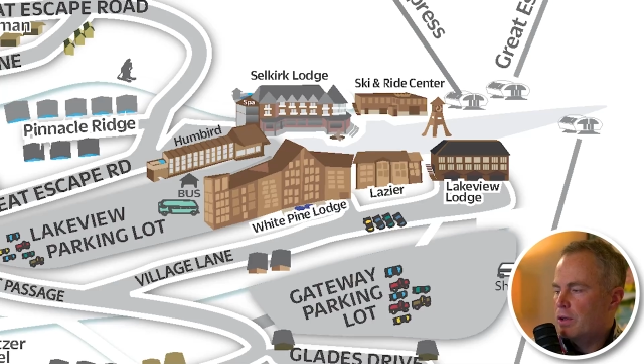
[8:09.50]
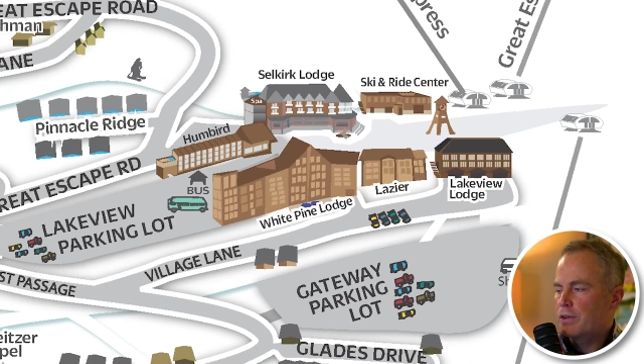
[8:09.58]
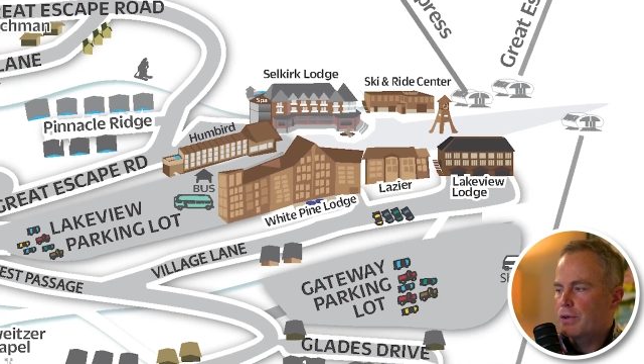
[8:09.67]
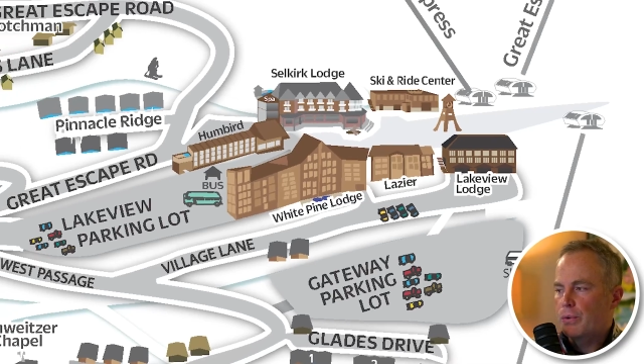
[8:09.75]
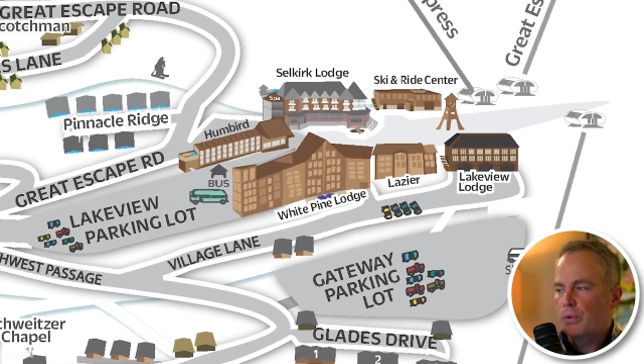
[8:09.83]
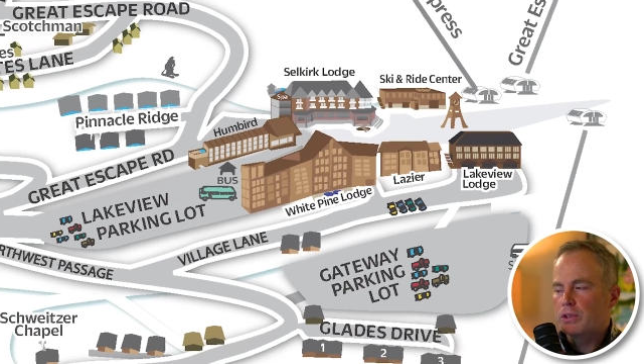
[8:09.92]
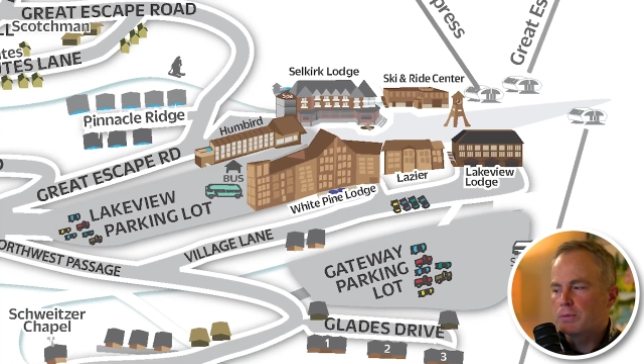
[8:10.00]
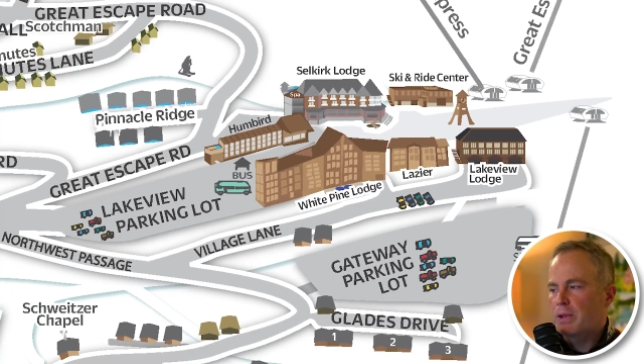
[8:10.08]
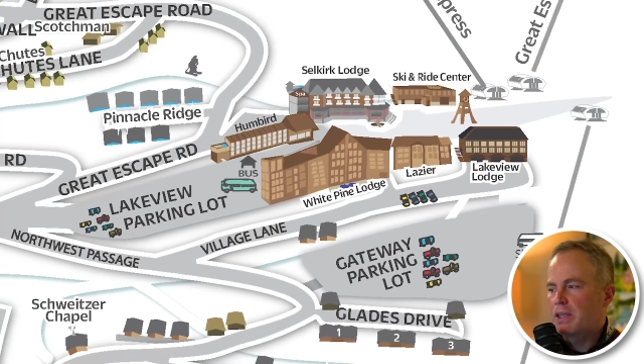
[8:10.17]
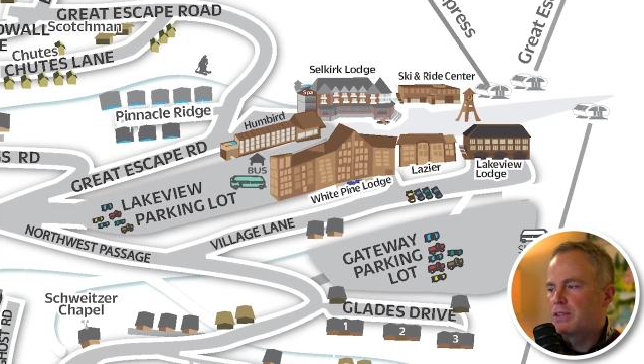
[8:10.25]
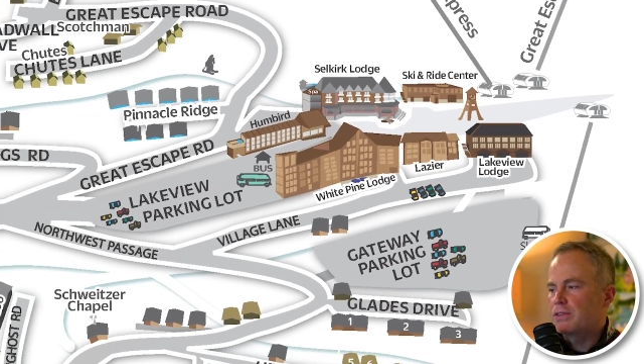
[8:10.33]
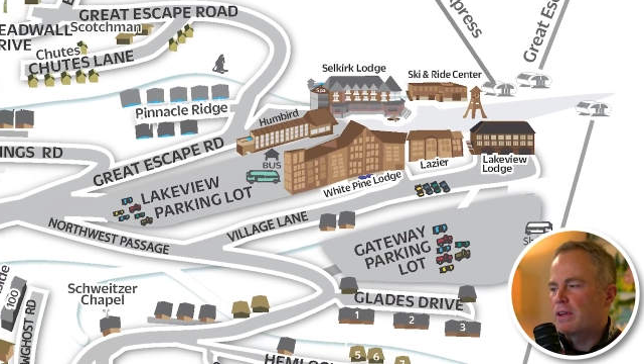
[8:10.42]
coolest
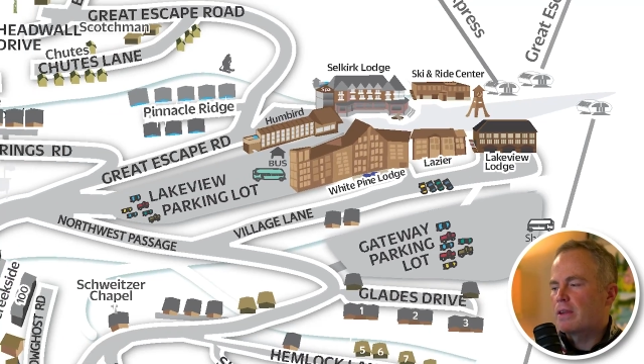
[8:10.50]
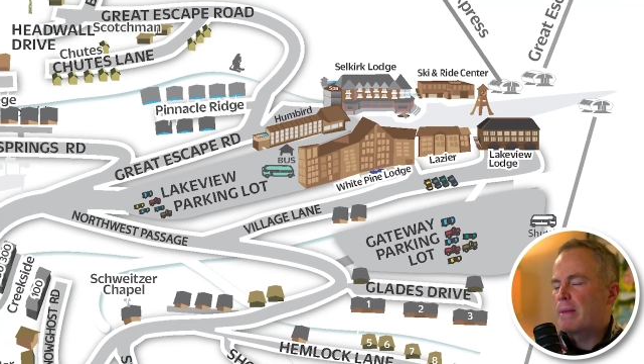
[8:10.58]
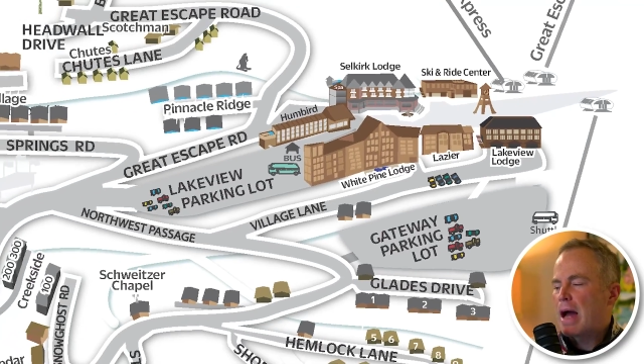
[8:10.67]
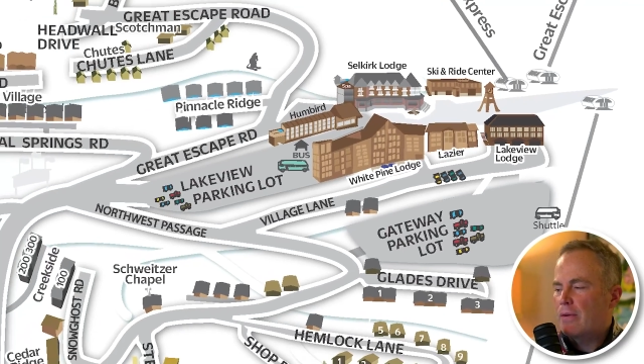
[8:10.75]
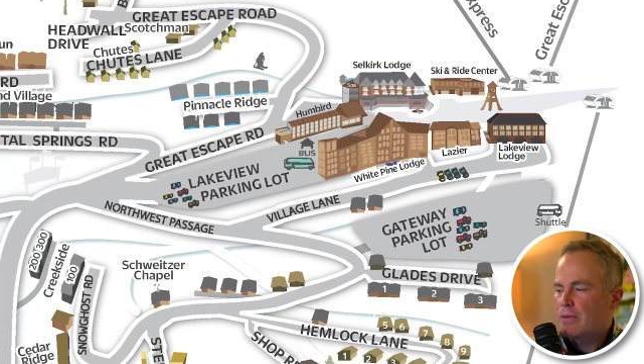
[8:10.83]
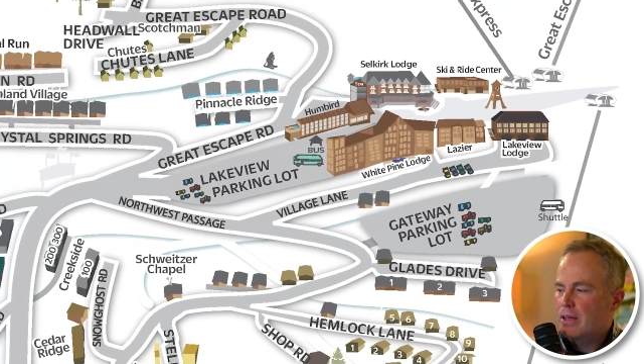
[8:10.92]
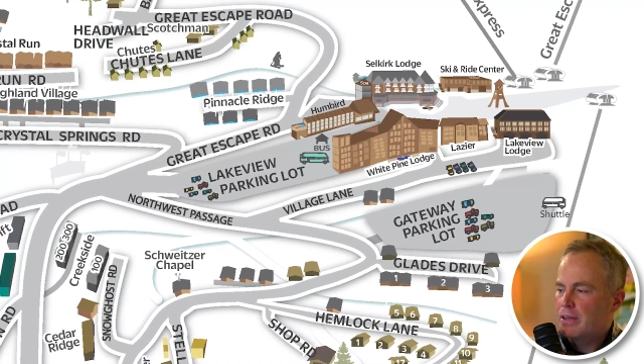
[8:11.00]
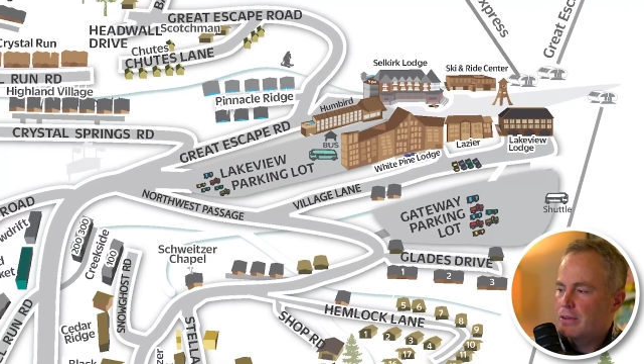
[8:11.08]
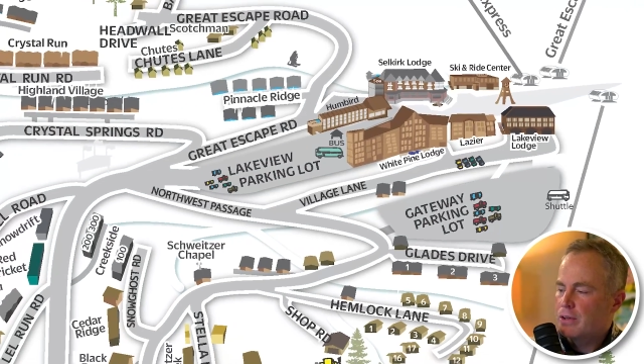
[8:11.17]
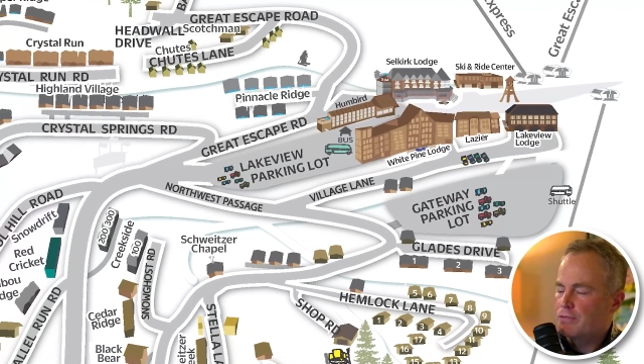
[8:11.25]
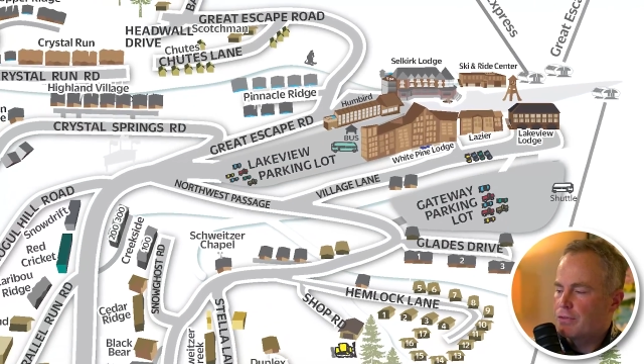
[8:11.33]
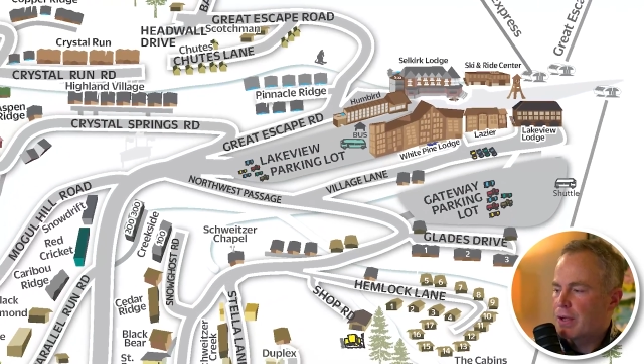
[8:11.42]
places on the mountain that you
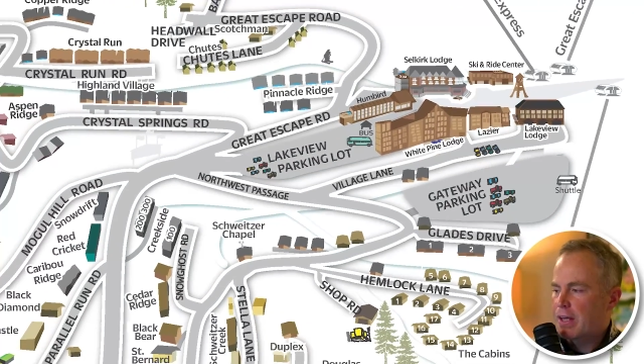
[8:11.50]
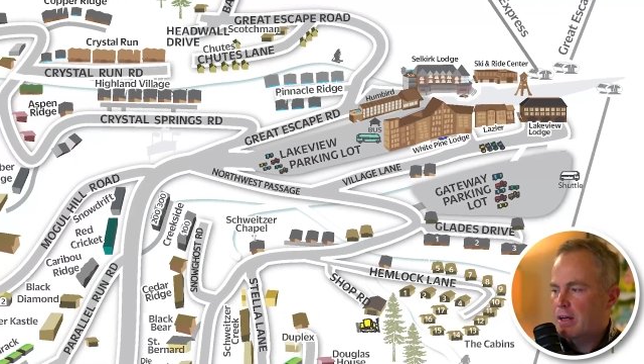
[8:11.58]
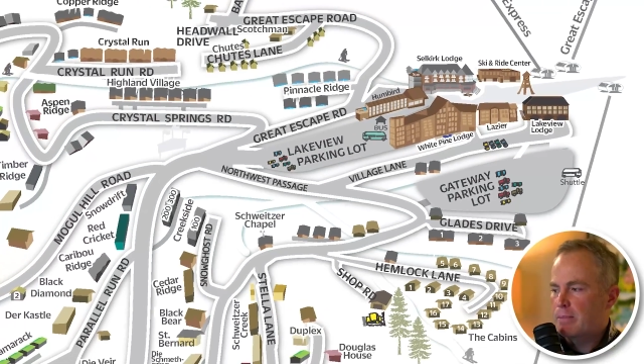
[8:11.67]
can forget